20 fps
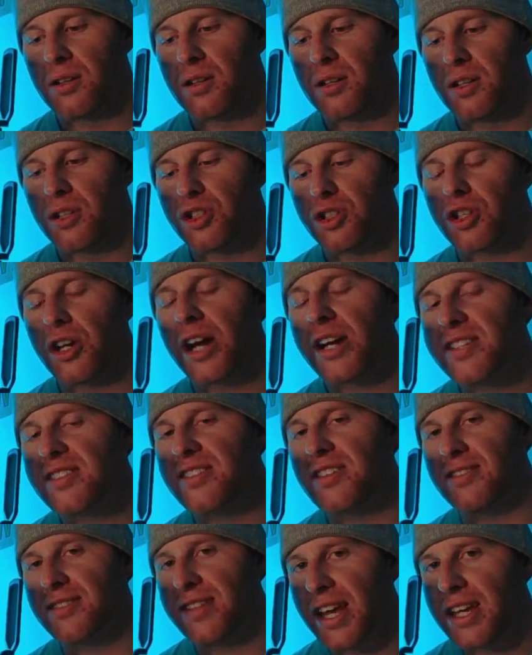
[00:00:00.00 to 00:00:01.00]
trying to
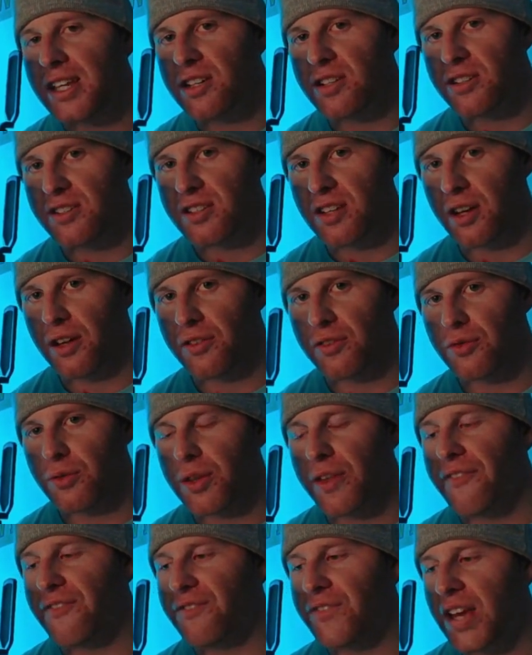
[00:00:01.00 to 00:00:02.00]
sedate yourself
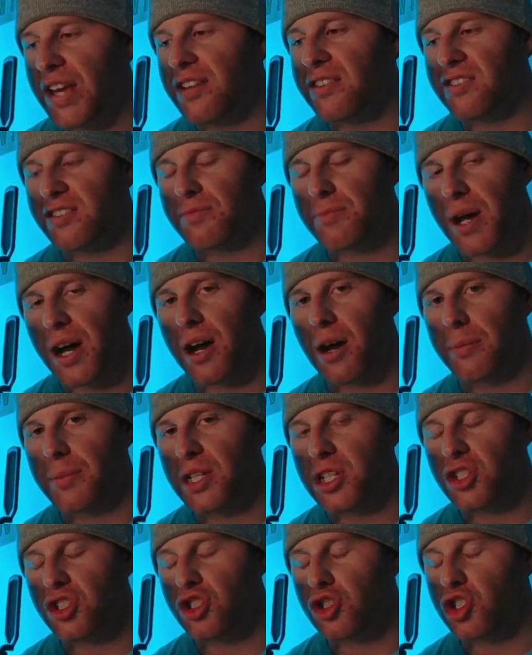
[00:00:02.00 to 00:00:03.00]
with a fake smile
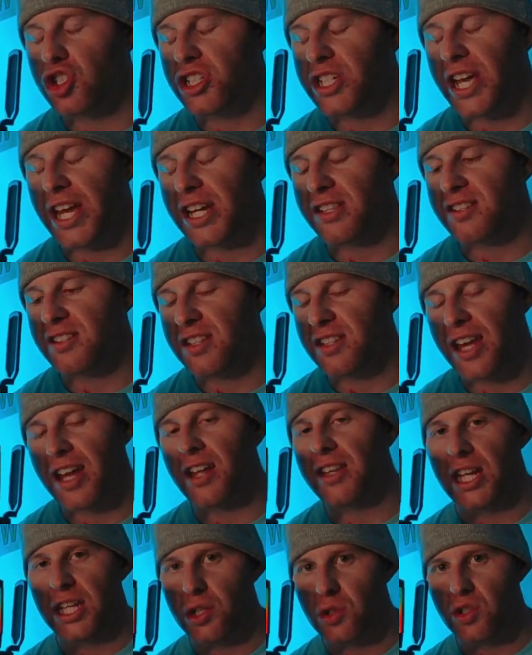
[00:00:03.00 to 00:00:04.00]
because you just can't
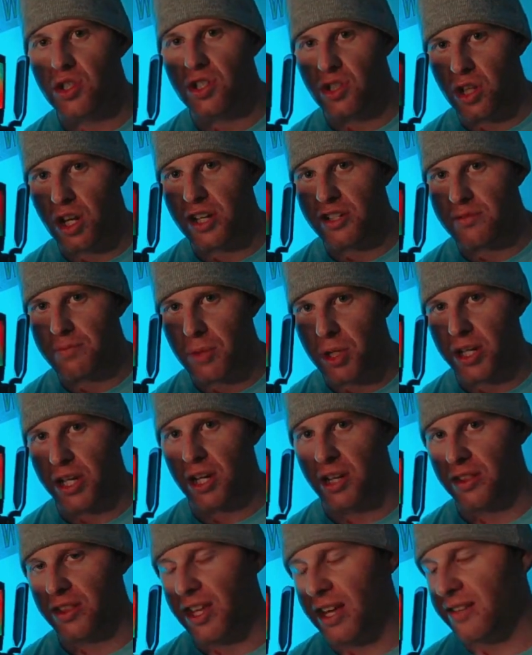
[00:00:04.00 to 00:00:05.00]
stand that you just lost money
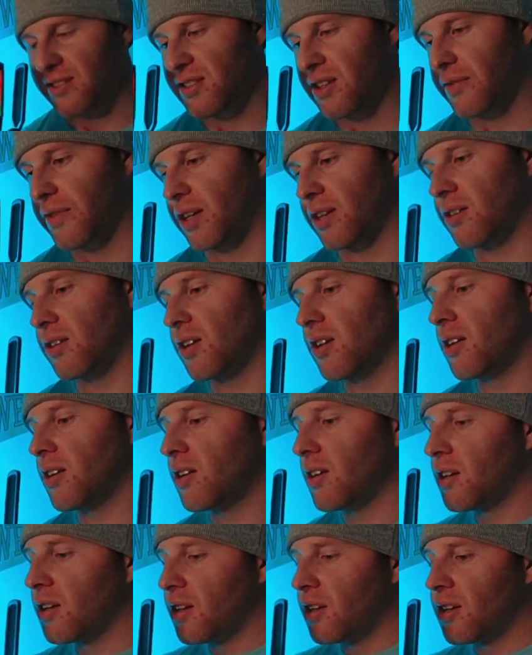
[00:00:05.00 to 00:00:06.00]
on Thanksgiving.
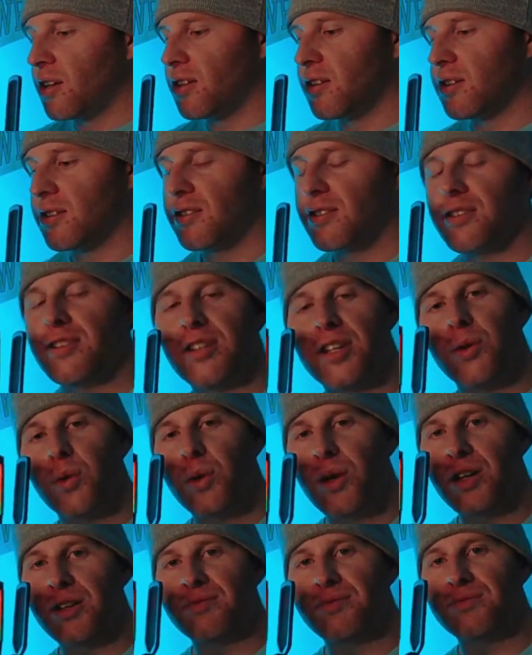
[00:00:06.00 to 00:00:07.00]
You know
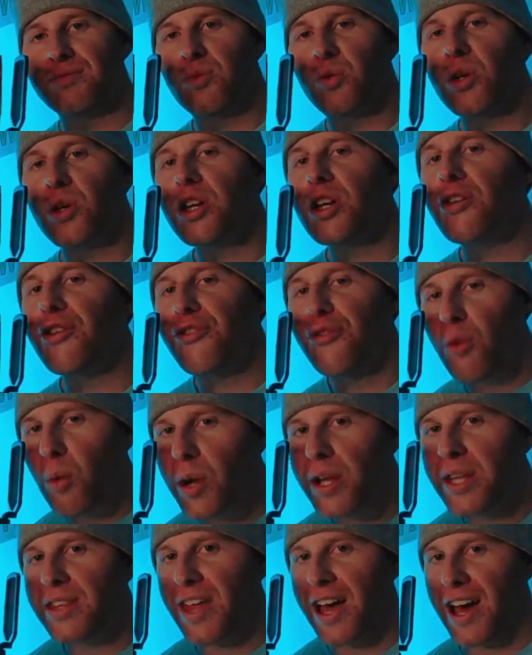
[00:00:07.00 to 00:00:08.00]
what? We're going to
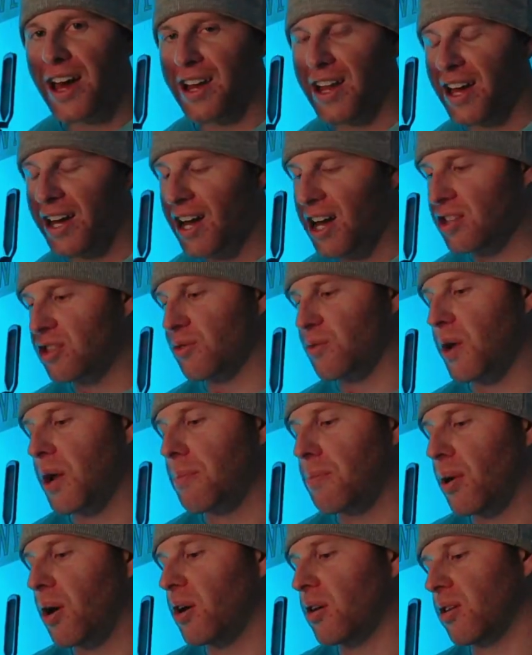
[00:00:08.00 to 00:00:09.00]
avoid that. I got the right
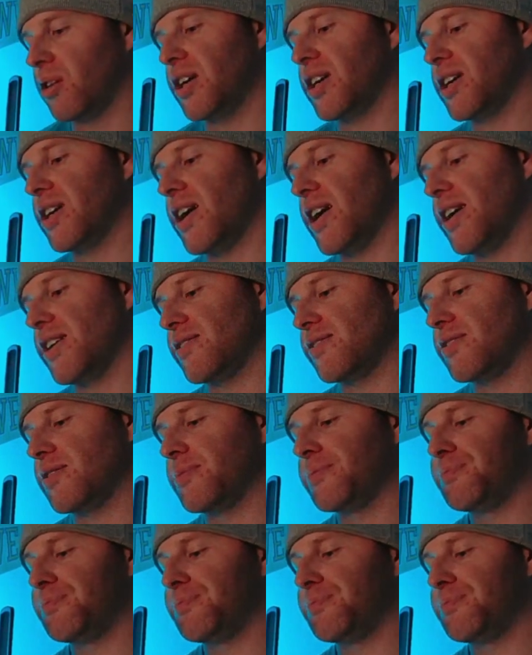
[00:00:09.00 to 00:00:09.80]
parlay, guys.